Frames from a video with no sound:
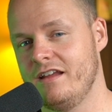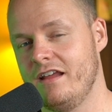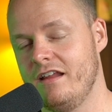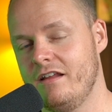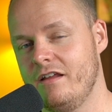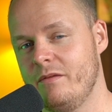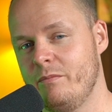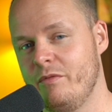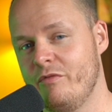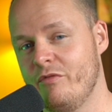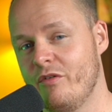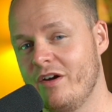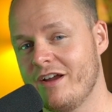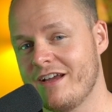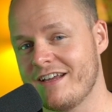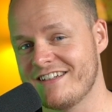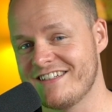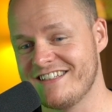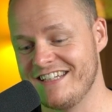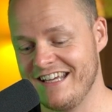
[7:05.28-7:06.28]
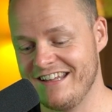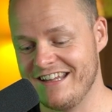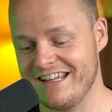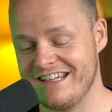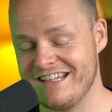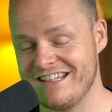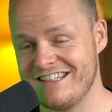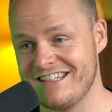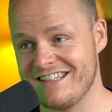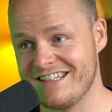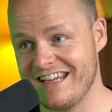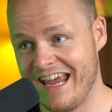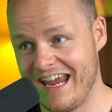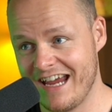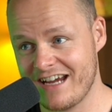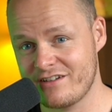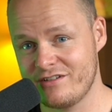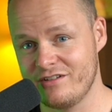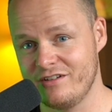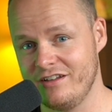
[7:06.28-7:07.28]
uh, uh before I can say that this is
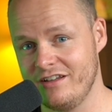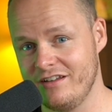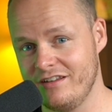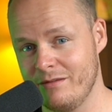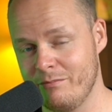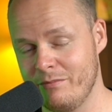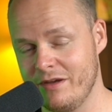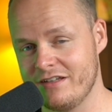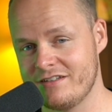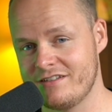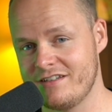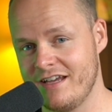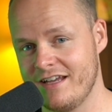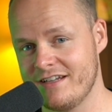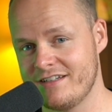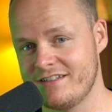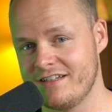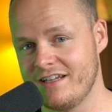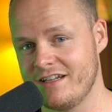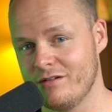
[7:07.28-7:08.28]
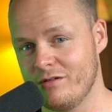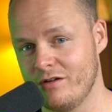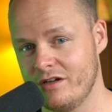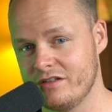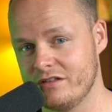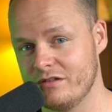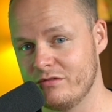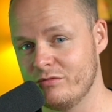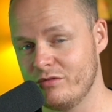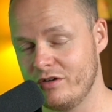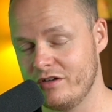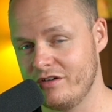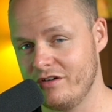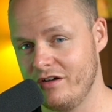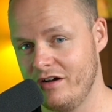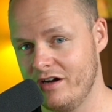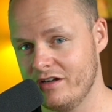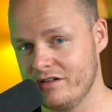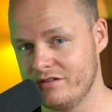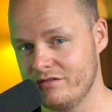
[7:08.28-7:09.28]
actually the best headset under
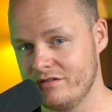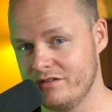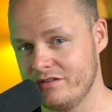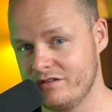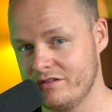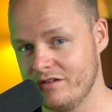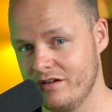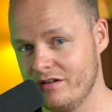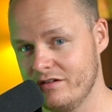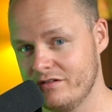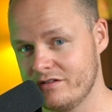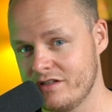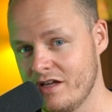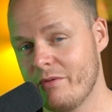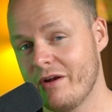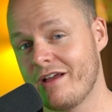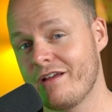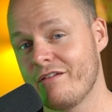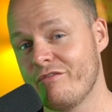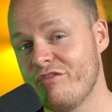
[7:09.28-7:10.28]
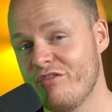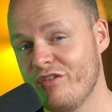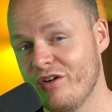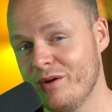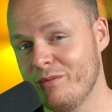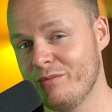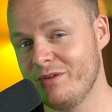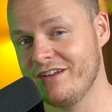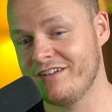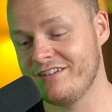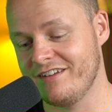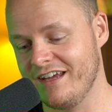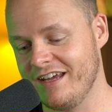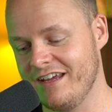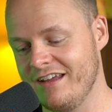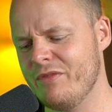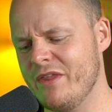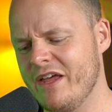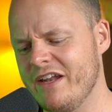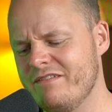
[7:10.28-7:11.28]
$100. But I can firmly
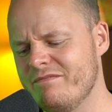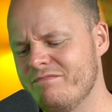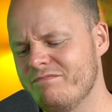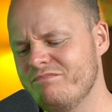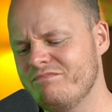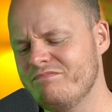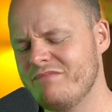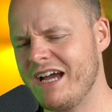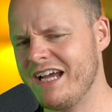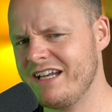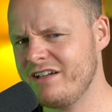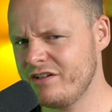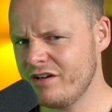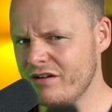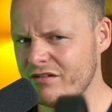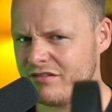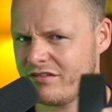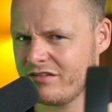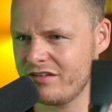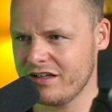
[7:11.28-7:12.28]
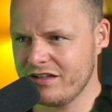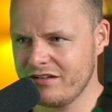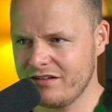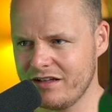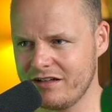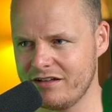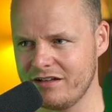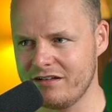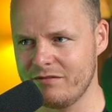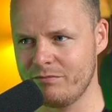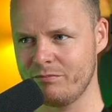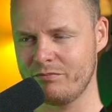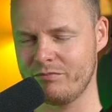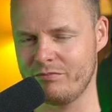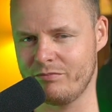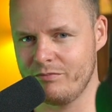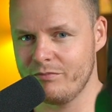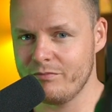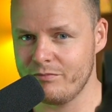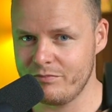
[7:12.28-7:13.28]
say that I don't think that the
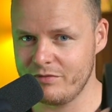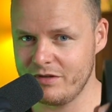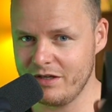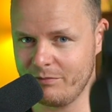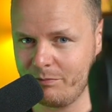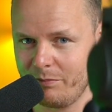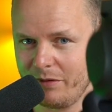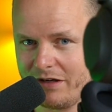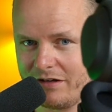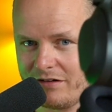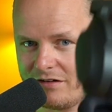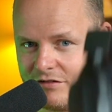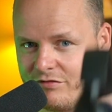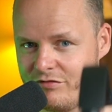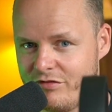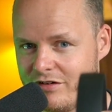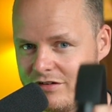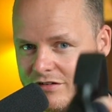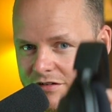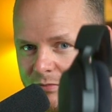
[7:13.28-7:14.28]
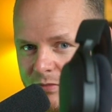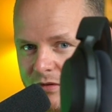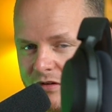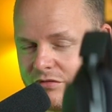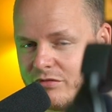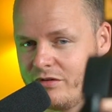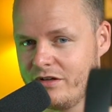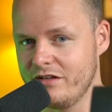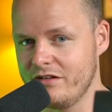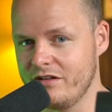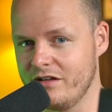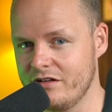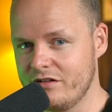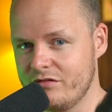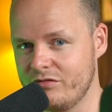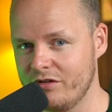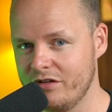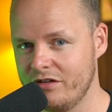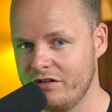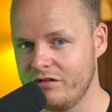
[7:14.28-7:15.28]
the big difference between the
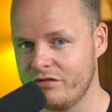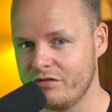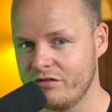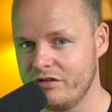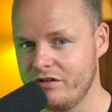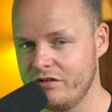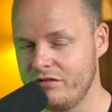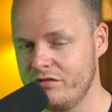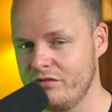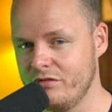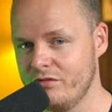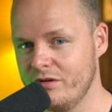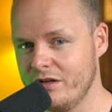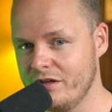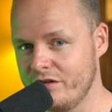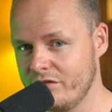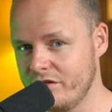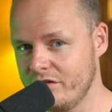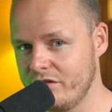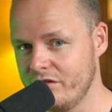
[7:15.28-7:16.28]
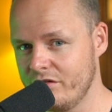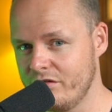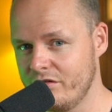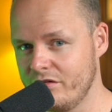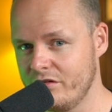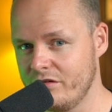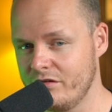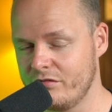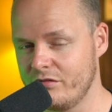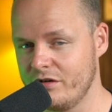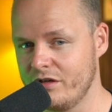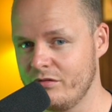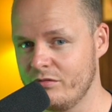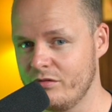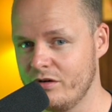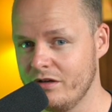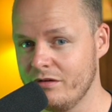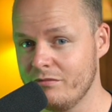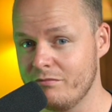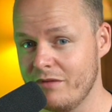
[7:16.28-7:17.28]
2022 and
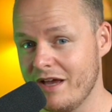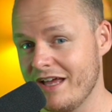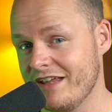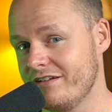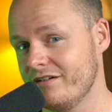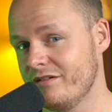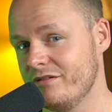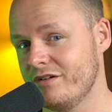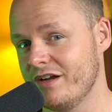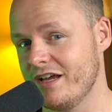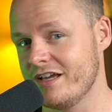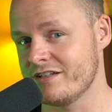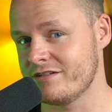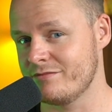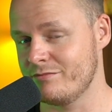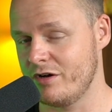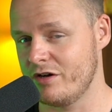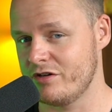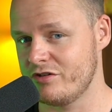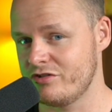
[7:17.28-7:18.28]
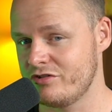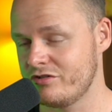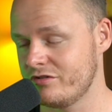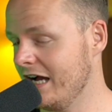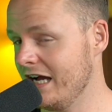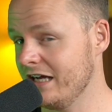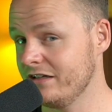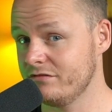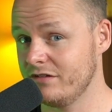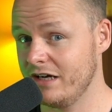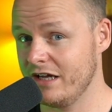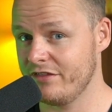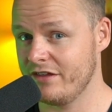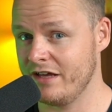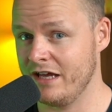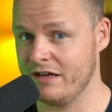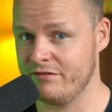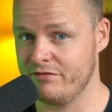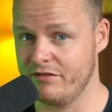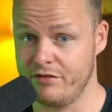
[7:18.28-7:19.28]
2021 matter as much. I'd
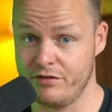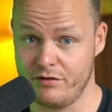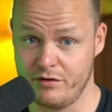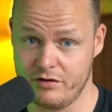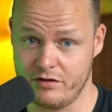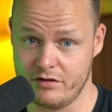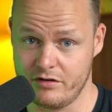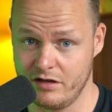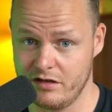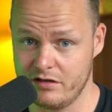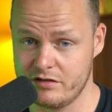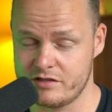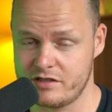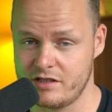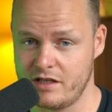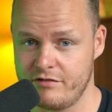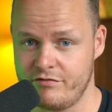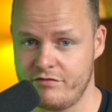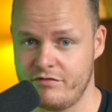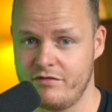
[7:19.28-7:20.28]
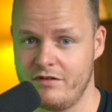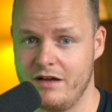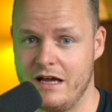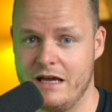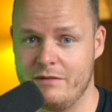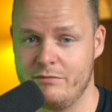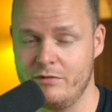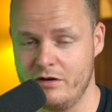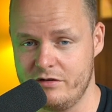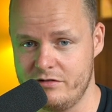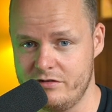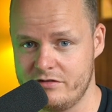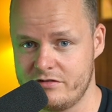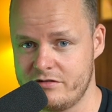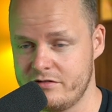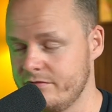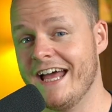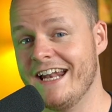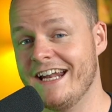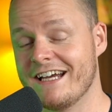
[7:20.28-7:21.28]
rather have the $30 if I'm
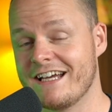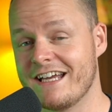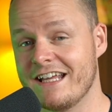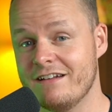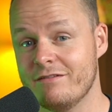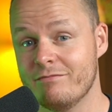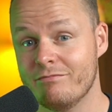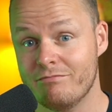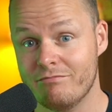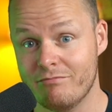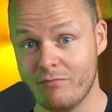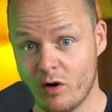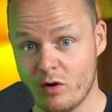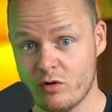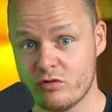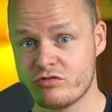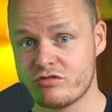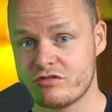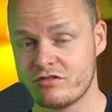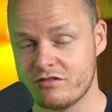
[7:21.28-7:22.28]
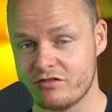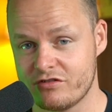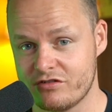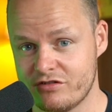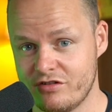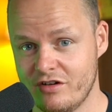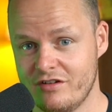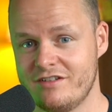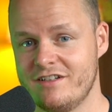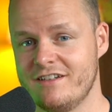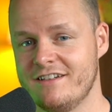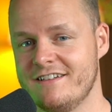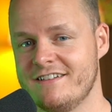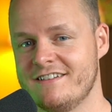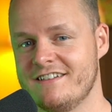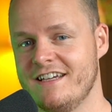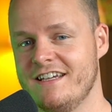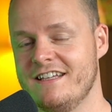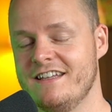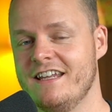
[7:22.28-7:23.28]
honest. And I can most certainly
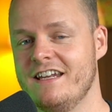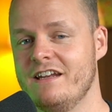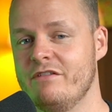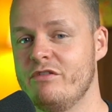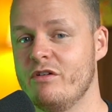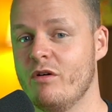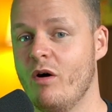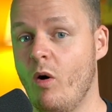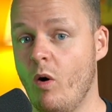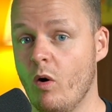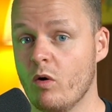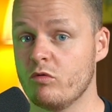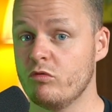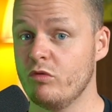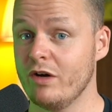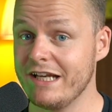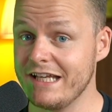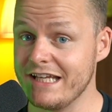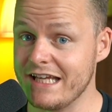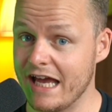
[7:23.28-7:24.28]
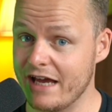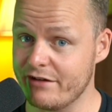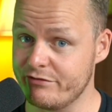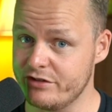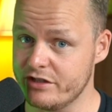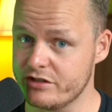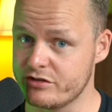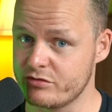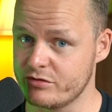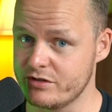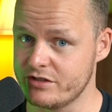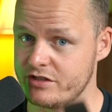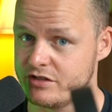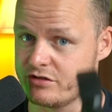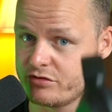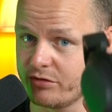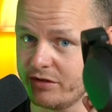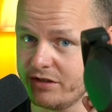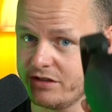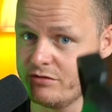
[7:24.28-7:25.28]
say that if you already have the
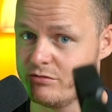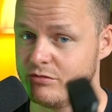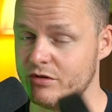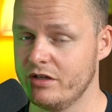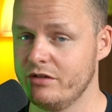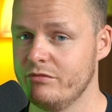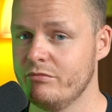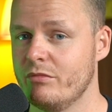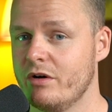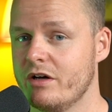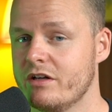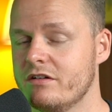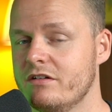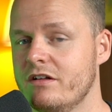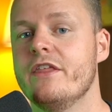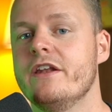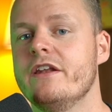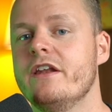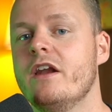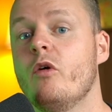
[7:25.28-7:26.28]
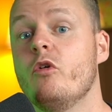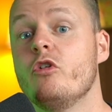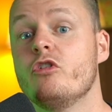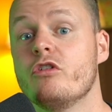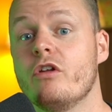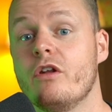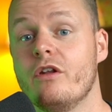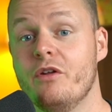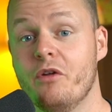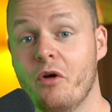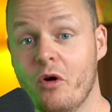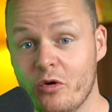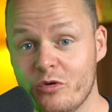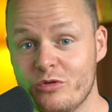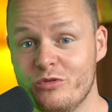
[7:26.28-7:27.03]
2021 model, then there's no